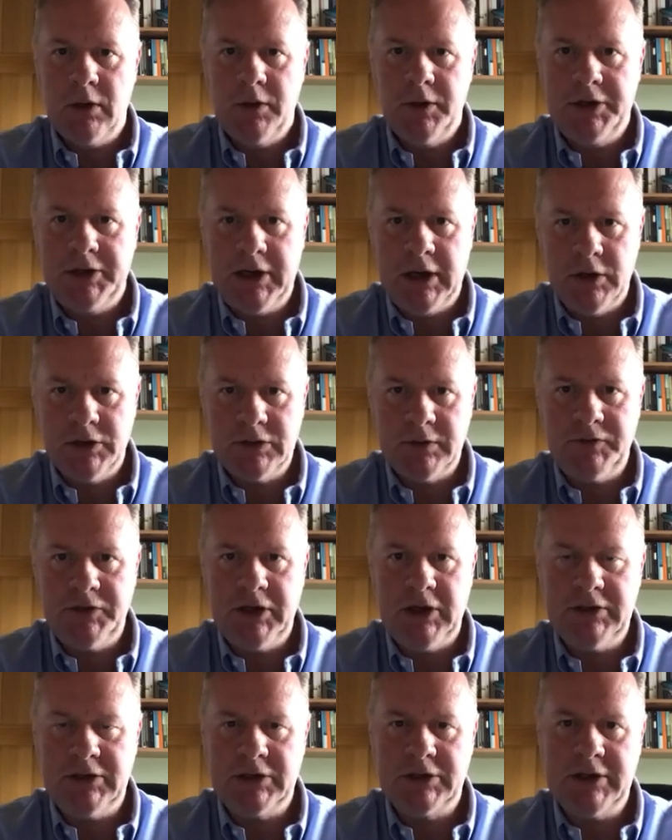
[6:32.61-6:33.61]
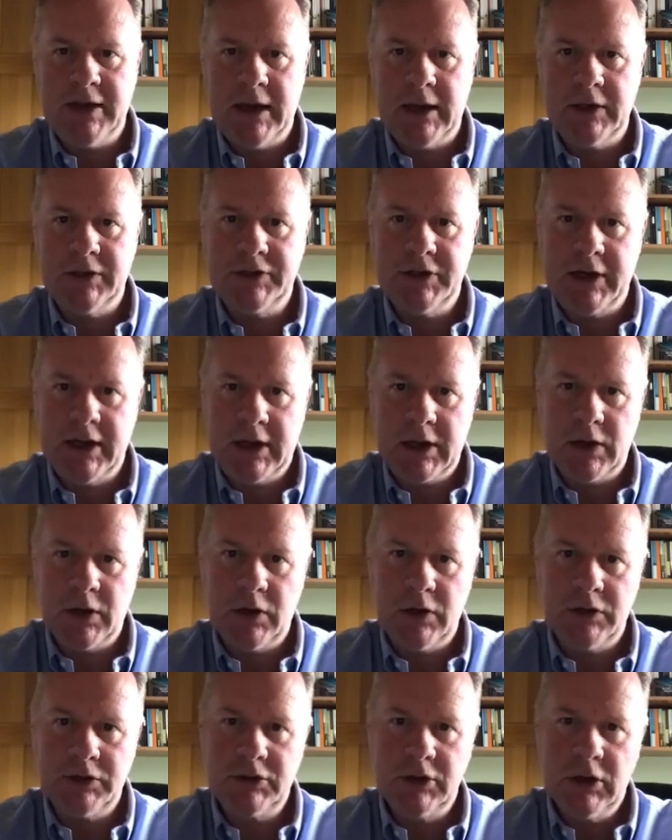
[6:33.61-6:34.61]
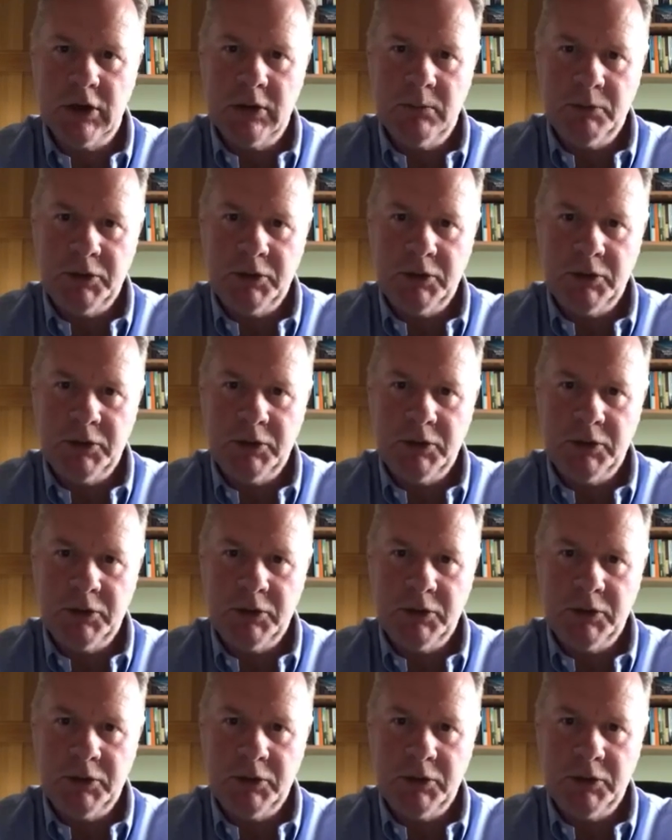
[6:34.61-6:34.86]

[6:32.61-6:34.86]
The tears of Jesus tell us that he cares.